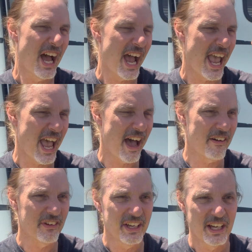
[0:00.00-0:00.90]
I
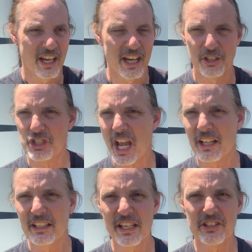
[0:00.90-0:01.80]
have
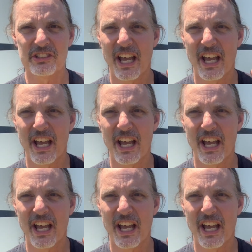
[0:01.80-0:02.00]
checklist.